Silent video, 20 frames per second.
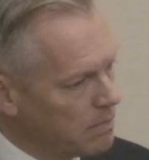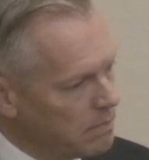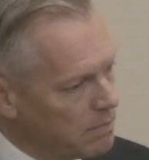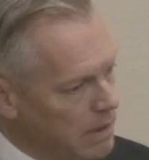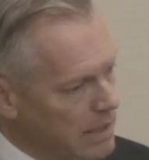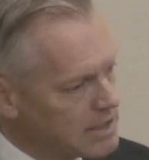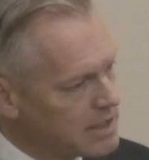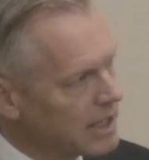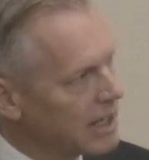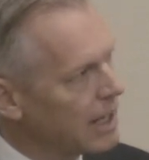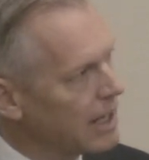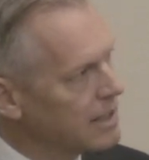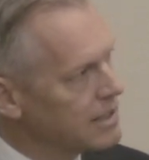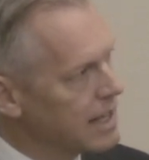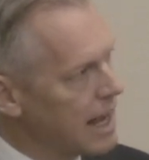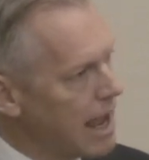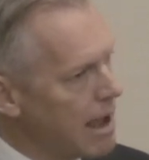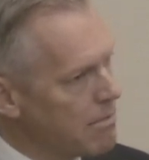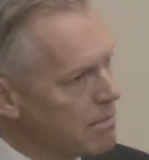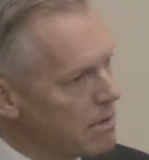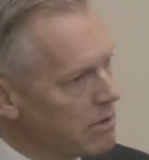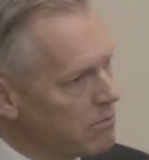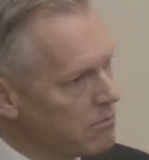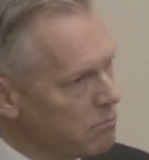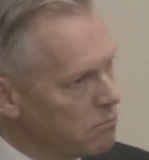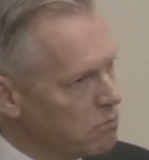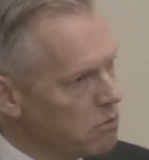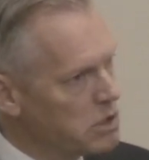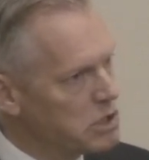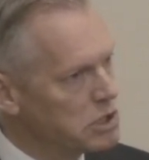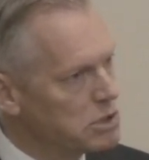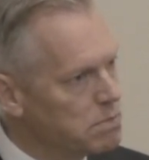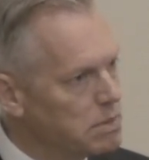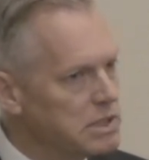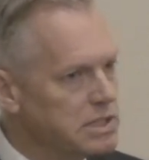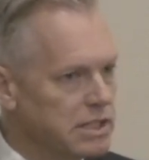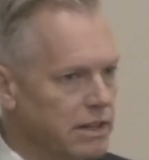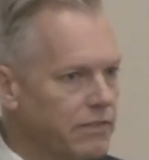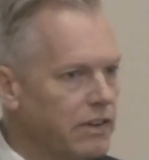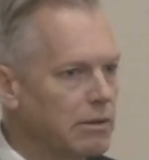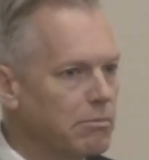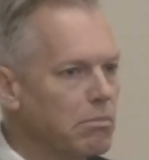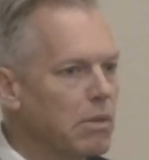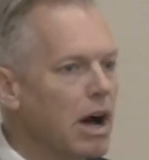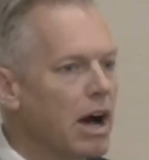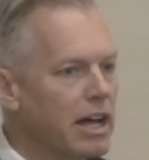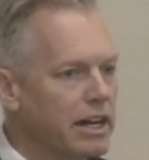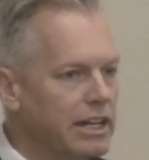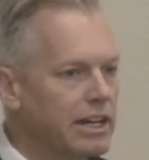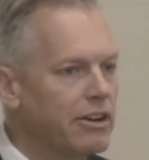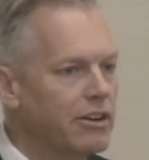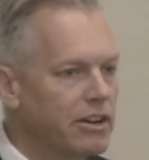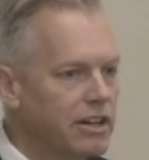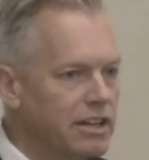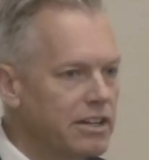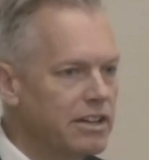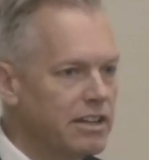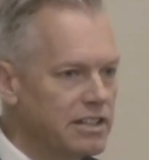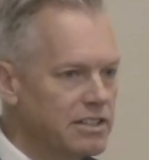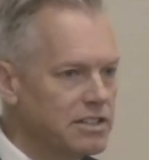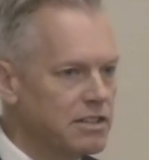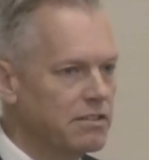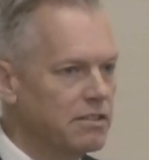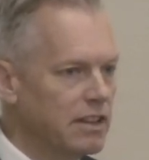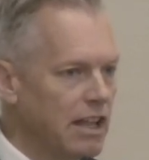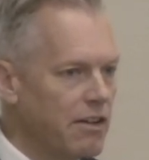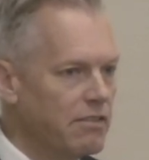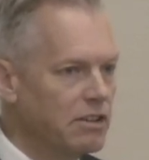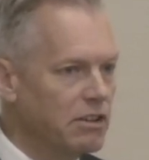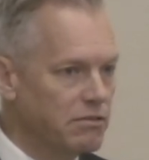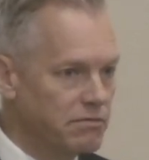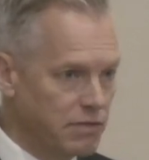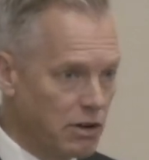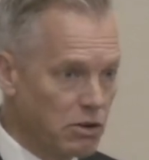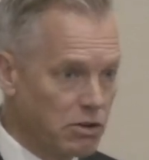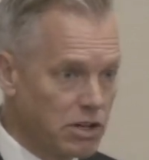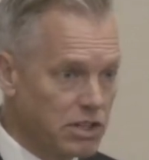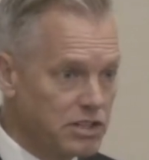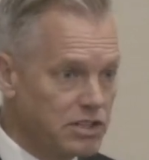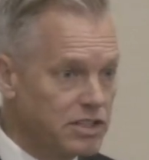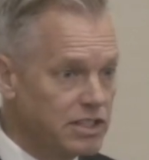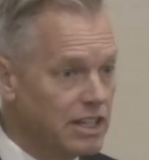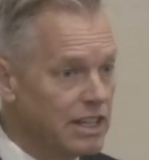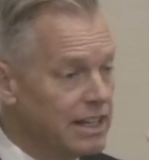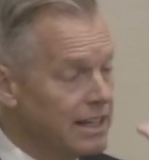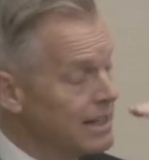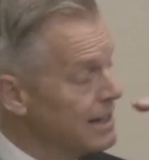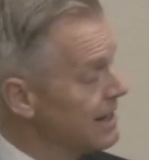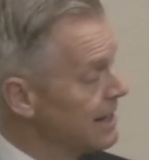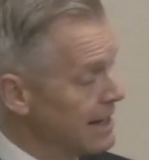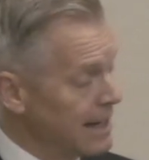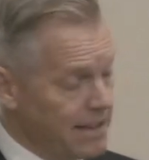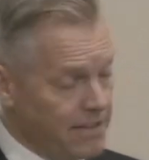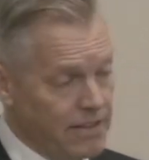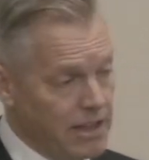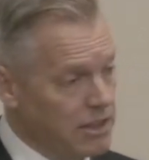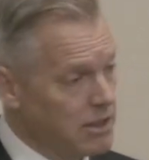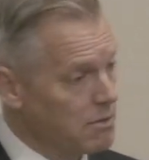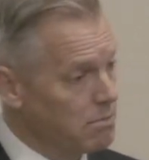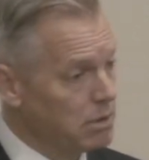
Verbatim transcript: basic exam of which specific body area is the level of focus, and then the